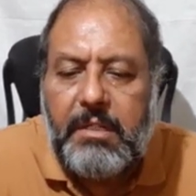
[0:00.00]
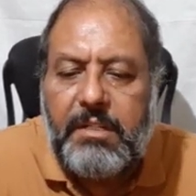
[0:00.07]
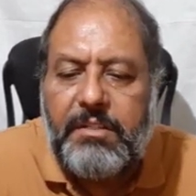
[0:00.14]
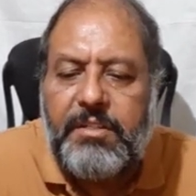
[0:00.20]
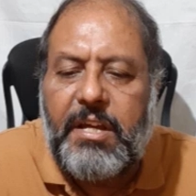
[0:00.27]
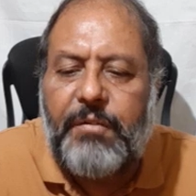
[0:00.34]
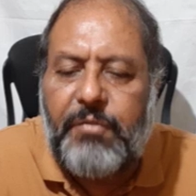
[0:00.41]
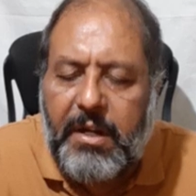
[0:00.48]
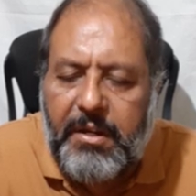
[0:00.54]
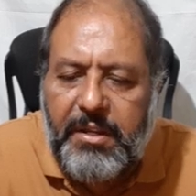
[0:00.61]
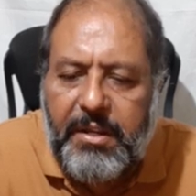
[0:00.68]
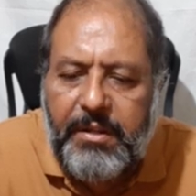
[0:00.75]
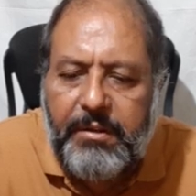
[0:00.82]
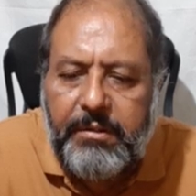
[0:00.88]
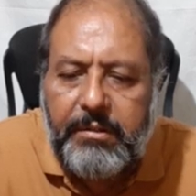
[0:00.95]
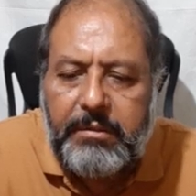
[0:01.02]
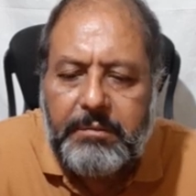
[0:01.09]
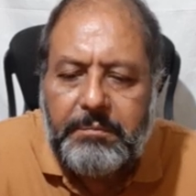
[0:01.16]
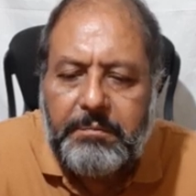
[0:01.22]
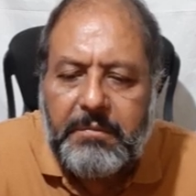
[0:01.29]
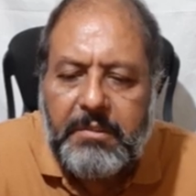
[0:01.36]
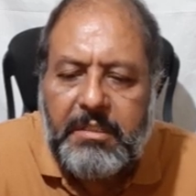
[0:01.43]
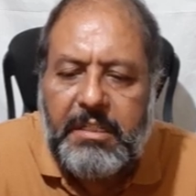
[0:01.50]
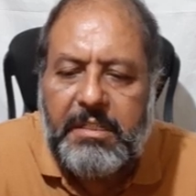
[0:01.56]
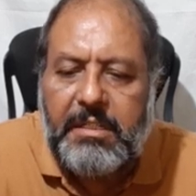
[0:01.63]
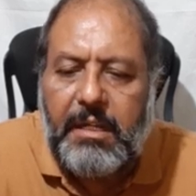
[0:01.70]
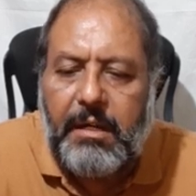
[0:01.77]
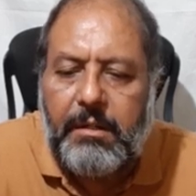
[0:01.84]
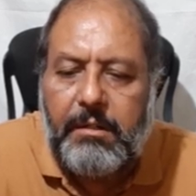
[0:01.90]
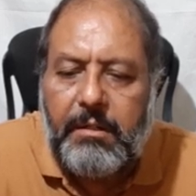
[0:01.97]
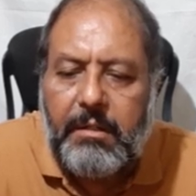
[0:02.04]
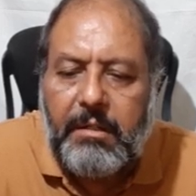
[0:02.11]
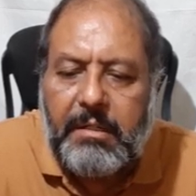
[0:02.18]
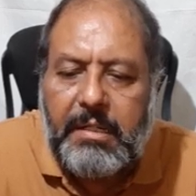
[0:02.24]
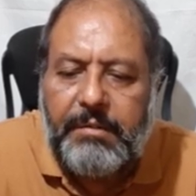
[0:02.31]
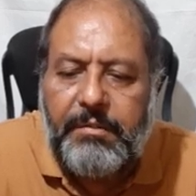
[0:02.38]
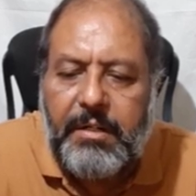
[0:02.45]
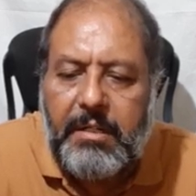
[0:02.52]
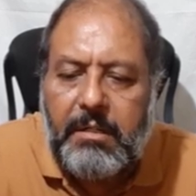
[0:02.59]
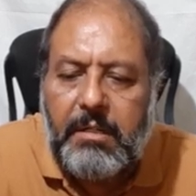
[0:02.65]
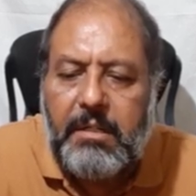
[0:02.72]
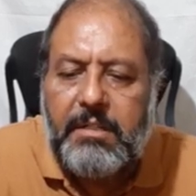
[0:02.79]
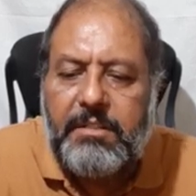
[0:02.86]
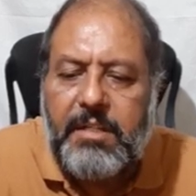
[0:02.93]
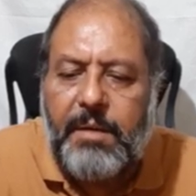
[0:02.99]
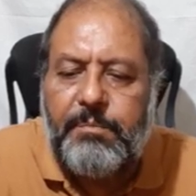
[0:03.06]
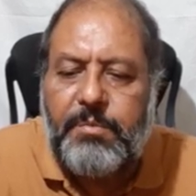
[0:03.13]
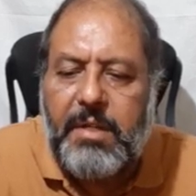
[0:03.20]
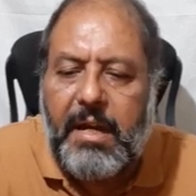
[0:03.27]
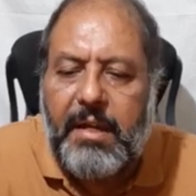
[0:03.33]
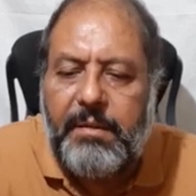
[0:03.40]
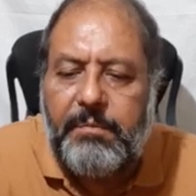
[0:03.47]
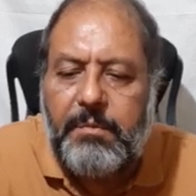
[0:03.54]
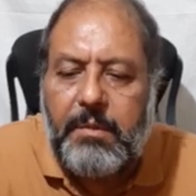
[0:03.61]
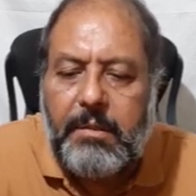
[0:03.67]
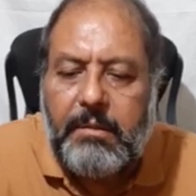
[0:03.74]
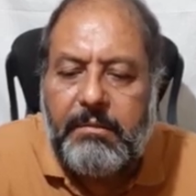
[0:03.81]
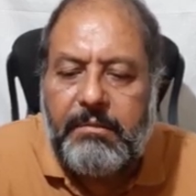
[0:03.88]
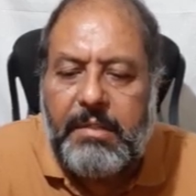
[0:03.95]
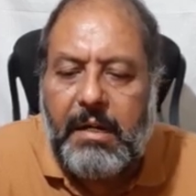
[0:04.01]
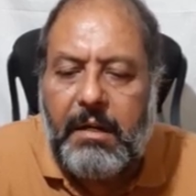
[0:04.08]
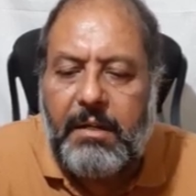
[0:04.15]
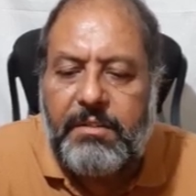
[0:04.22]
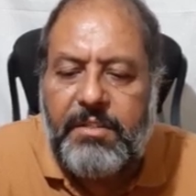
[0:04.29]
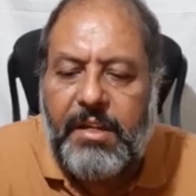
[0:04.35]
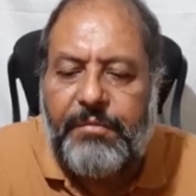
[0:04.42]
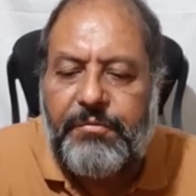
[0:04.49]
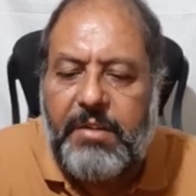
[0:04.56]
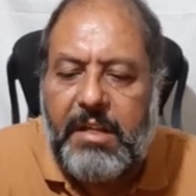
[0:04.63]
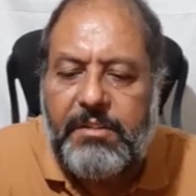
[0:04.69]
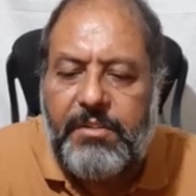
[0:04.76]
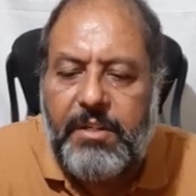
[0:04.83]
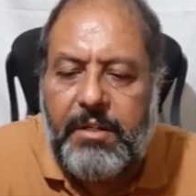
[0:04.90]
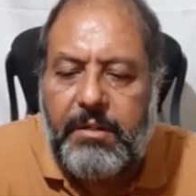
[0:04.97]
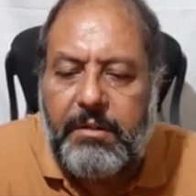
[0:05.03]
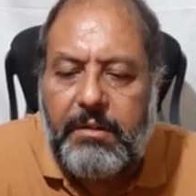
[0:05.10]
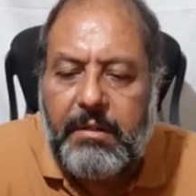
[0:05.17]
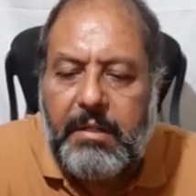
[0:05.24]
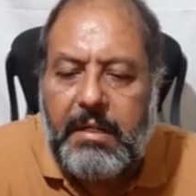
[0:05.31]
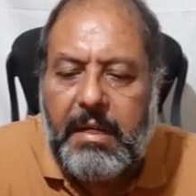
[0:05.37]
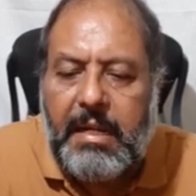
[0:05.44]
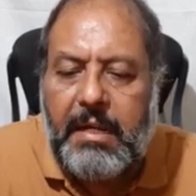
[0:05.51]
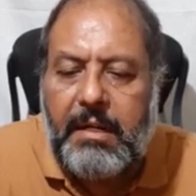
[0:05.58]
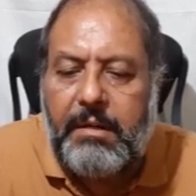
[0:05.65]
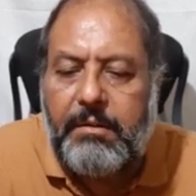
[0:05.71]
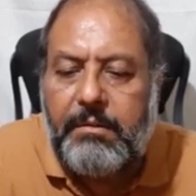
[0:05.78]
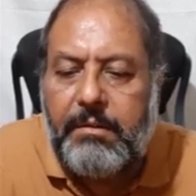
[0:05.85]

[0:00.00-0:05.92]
Cephradine, these are given. Sometimes the ceftazine and